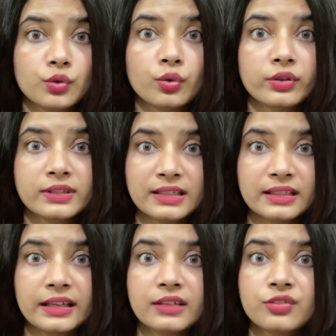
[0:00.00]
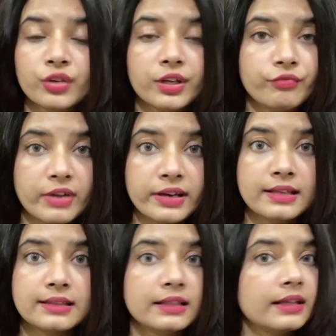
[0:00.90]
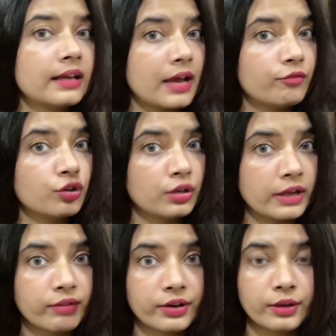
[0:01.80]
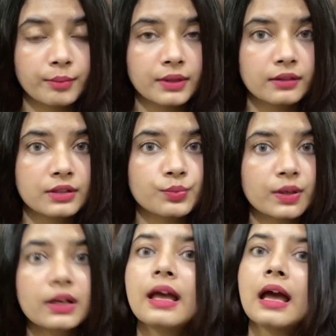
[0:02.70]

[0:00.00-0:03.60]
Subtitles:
your skin get triggered very easily, then I would never recommend this one.